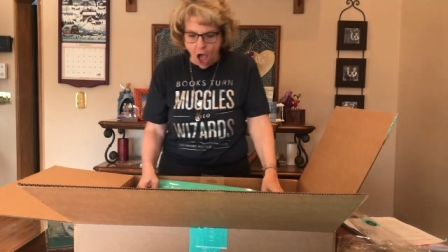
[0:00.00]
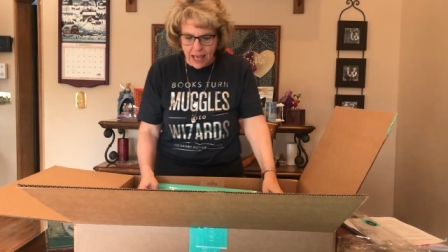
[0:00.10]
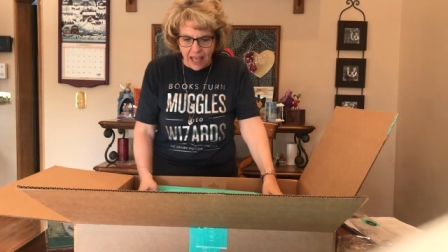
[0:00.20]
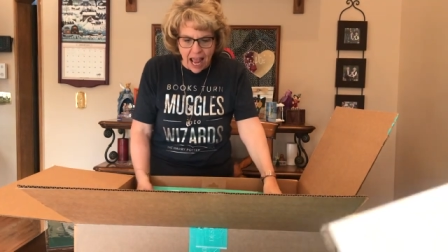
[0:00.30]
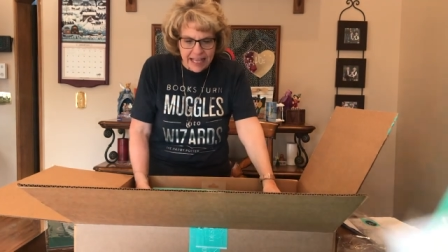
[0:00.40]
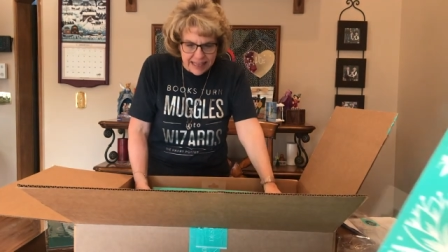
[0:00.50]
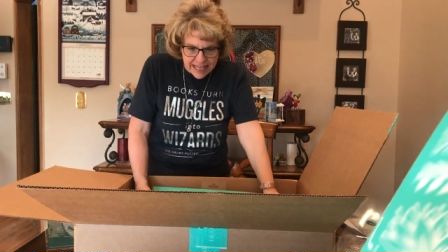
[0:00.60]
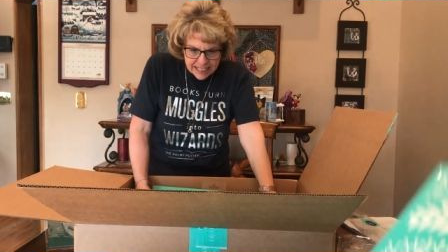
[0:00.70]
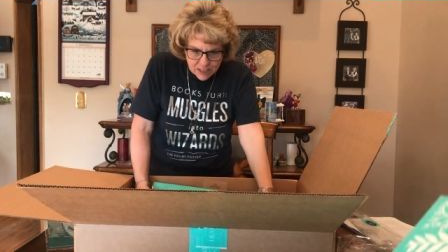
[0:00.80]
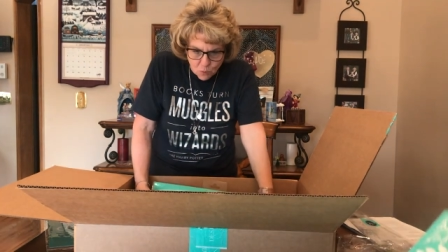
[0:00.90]
I like
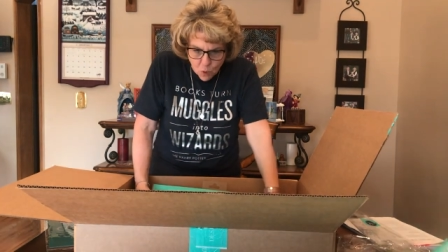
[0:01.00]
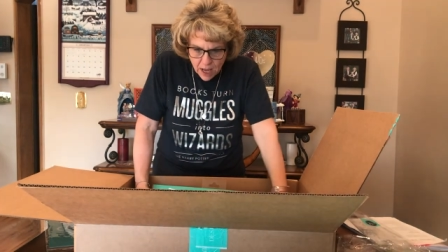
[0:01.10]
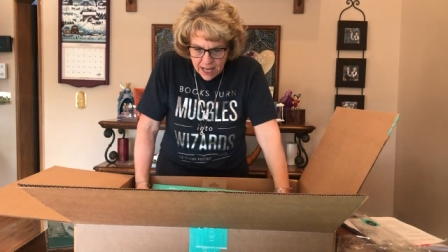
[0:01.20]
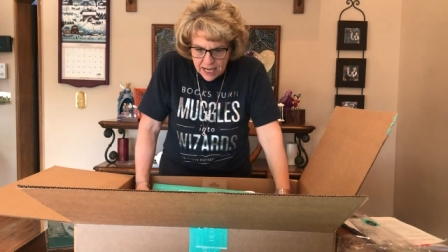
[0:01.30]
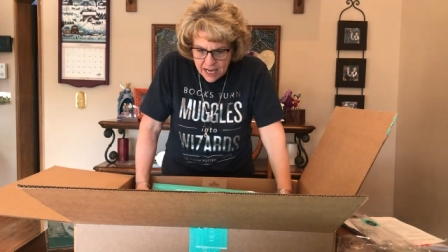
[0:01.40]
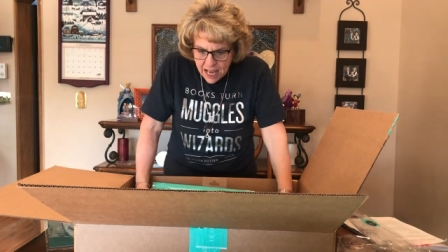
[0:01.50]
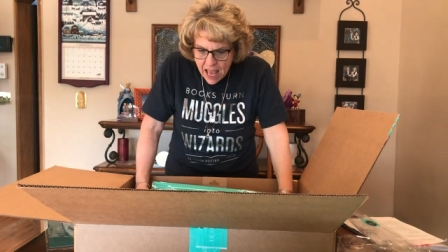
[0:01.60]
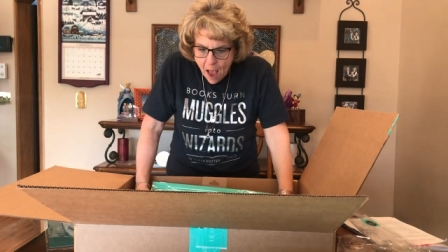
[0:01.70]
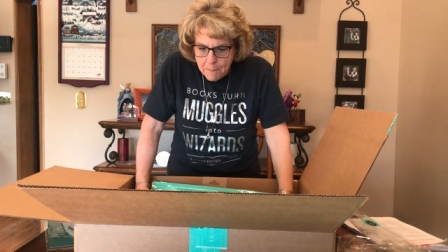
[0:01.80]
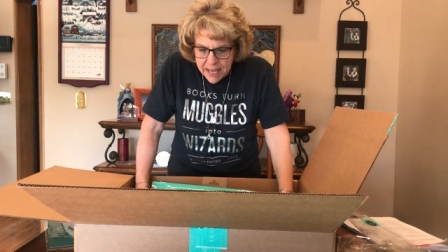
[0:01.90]
this one
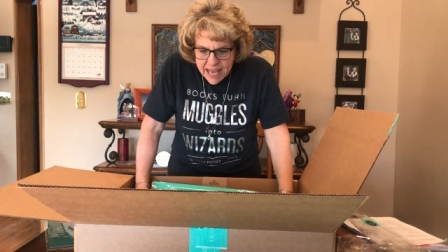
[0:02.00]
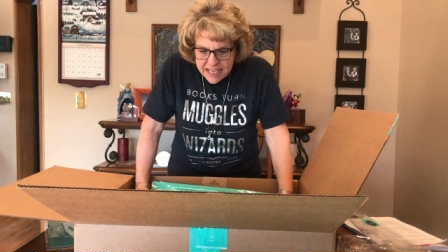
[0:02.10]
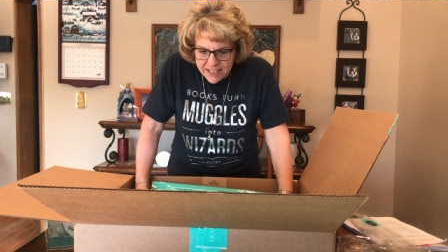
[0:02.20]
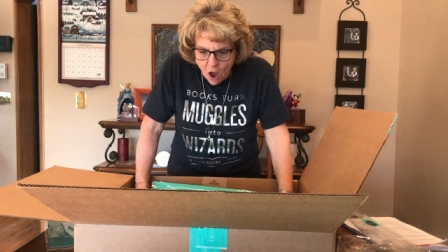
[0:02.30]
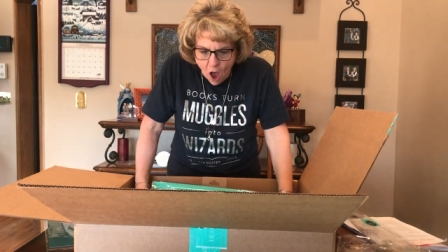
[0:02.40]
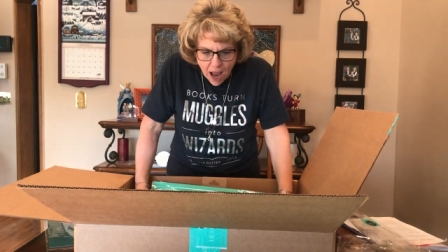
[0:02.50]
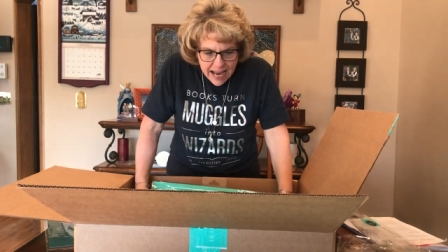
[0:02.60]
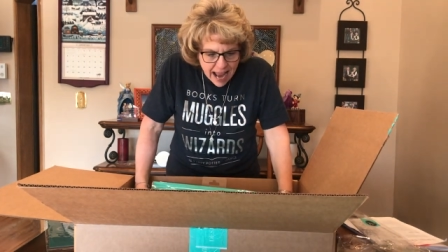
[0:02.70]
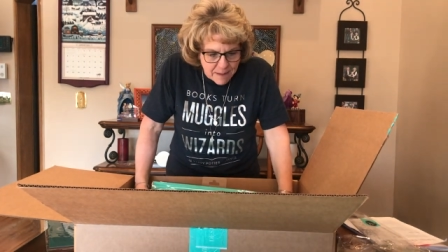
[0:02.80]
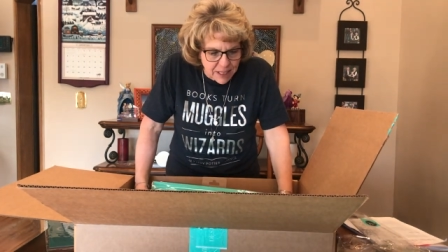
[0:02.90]
because
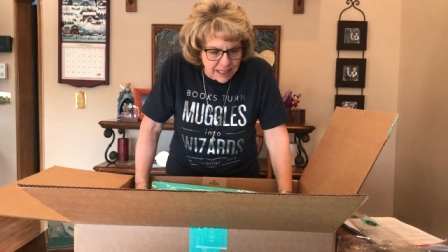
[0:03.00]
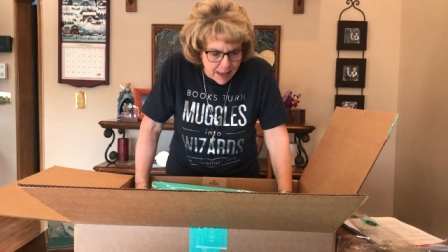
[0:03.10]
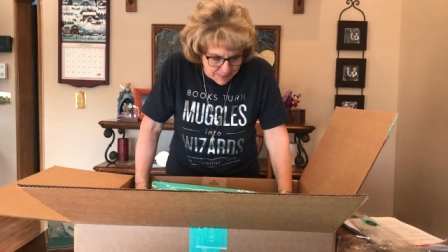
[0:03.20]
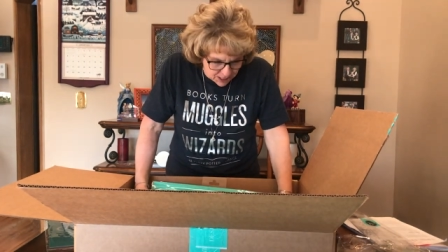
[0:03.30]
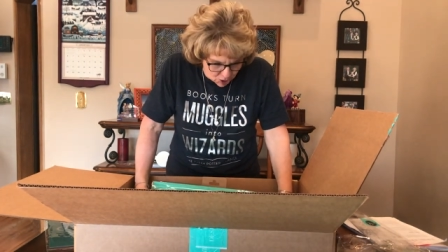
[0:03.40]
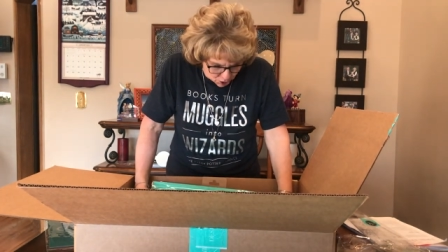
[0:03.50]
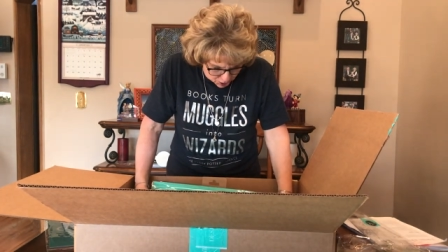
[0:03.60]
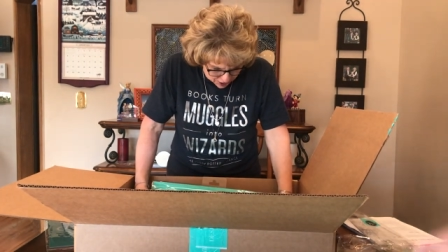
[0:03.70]
I am a lemon I girl.